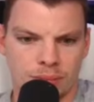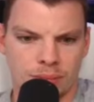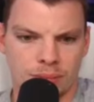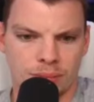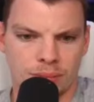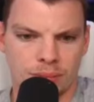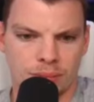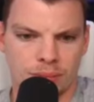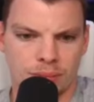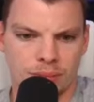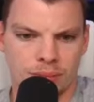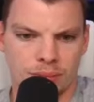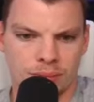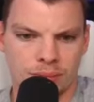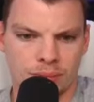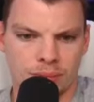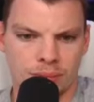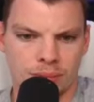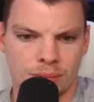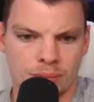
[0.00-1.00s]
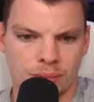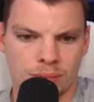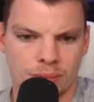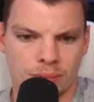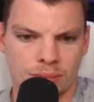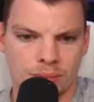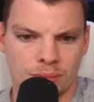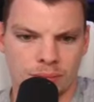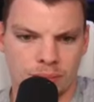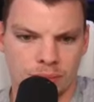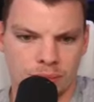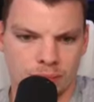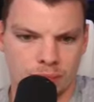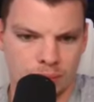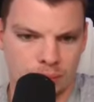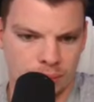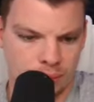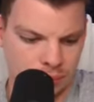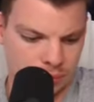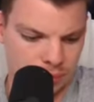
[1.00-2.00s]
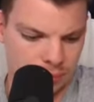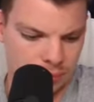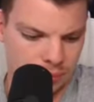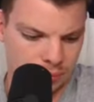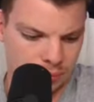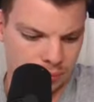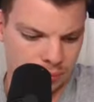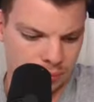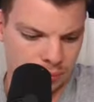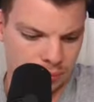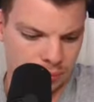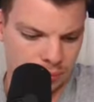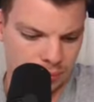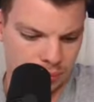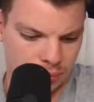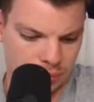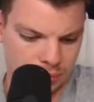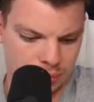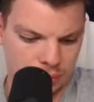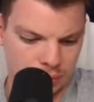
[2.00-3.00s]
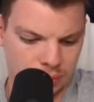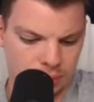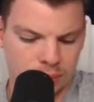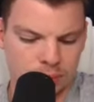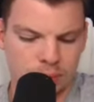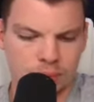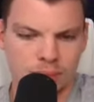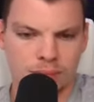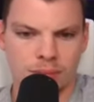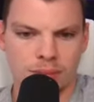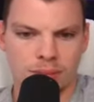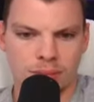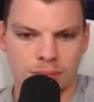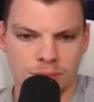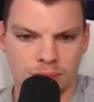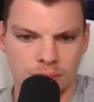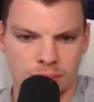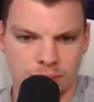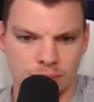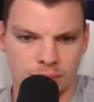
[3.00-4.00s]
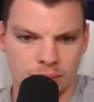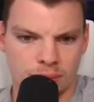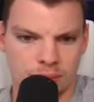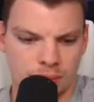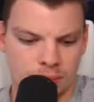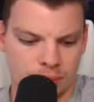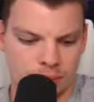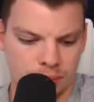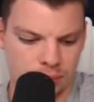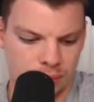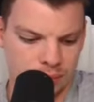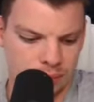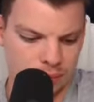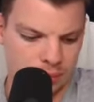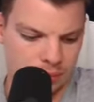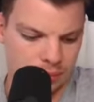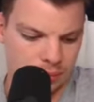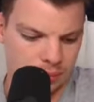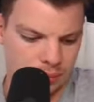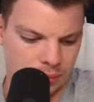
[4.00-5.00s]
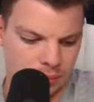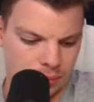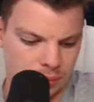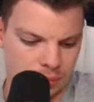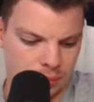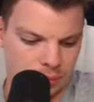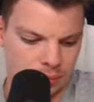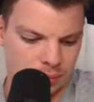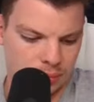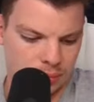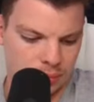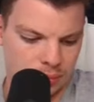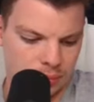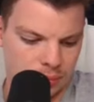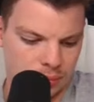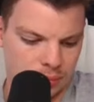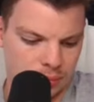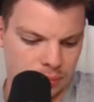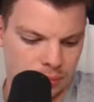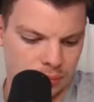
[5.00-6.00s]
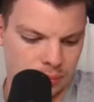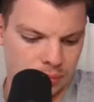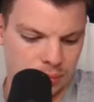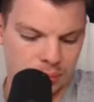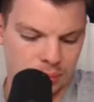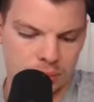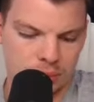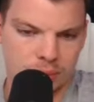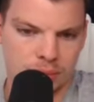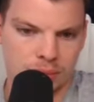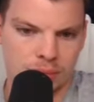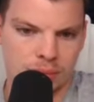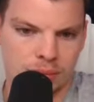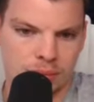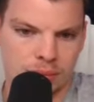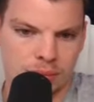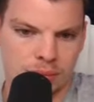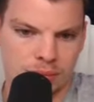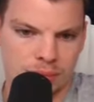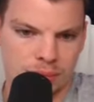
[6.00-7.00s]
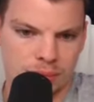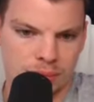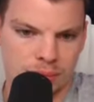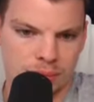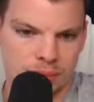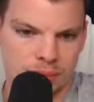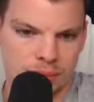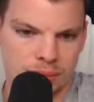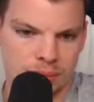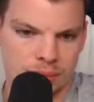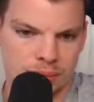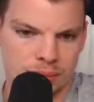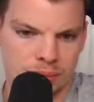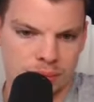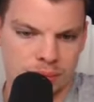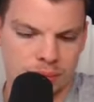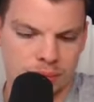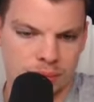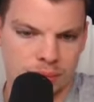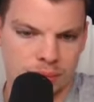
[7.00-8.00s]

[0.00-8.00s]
(not speaking)